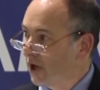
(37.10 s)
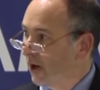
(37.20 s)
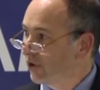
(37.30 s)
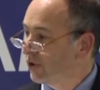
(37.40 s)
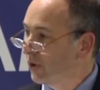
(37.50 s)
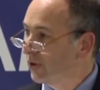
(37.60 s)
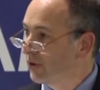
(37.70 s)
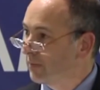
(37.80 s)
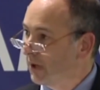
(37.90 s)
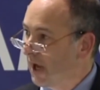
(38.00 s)
And J.R.
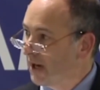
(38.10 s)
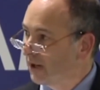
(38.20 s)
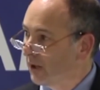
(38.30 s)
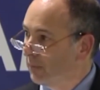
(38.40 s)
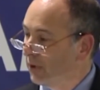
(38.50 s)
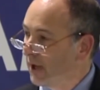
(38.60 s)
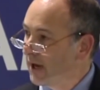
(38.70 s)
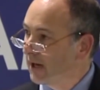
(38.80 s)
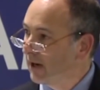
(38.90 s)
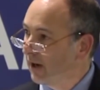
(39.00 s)
soon began to
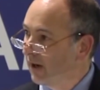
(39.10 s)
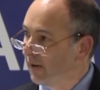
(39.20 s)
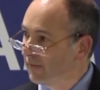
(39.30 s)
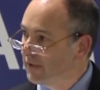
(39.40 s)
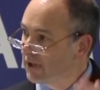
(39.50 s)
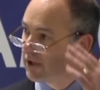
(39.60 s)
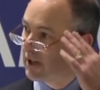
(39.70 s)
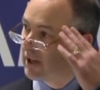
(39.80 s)
complain of